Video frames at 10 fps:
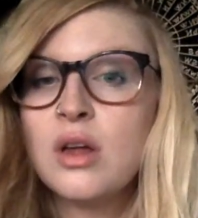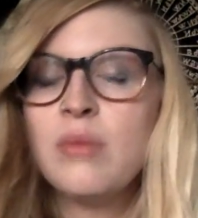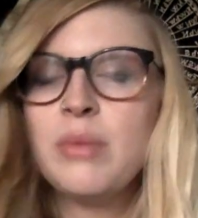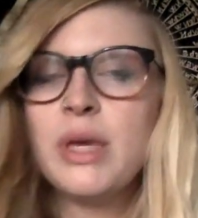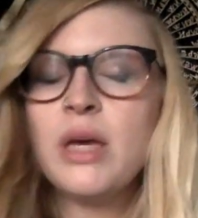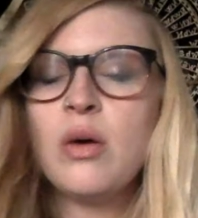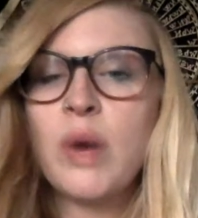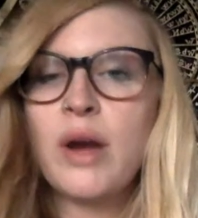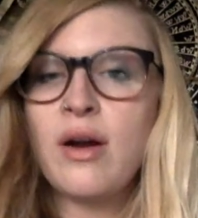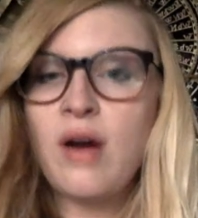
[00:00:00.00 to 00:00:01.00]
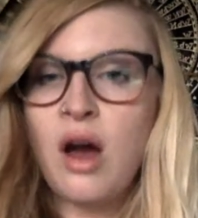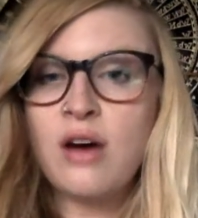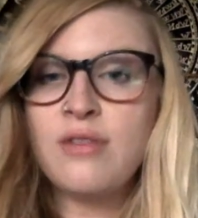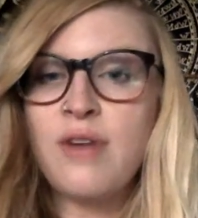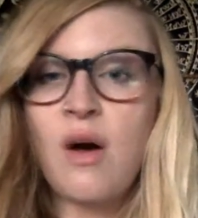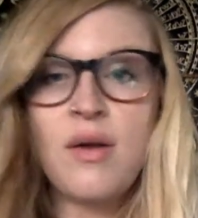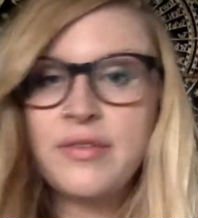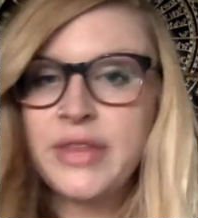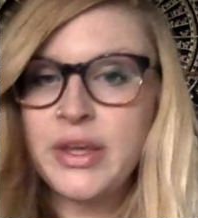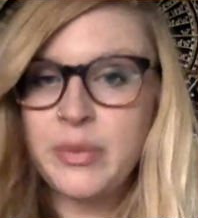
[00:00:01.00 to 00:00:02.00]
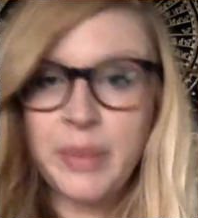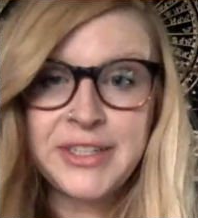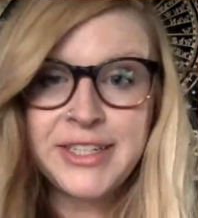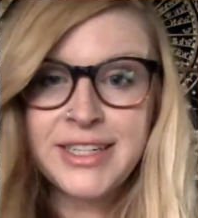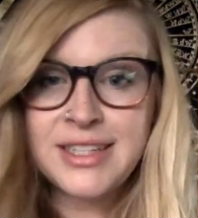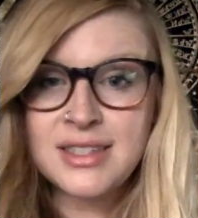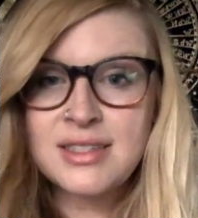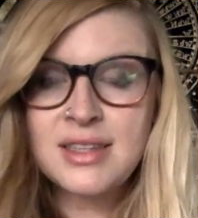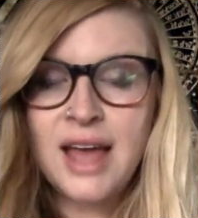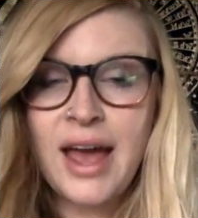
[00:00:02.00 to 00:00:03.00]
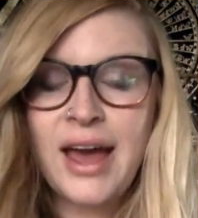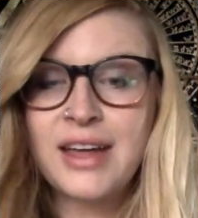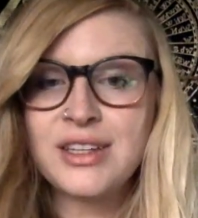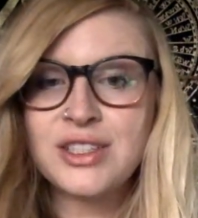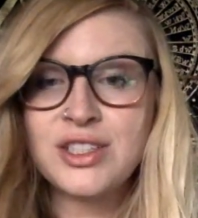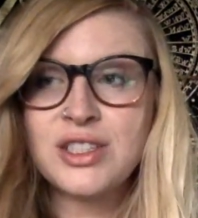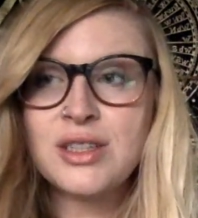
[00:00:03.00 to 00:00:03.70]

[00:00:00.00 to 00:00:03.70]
Be aware of all of the abundance and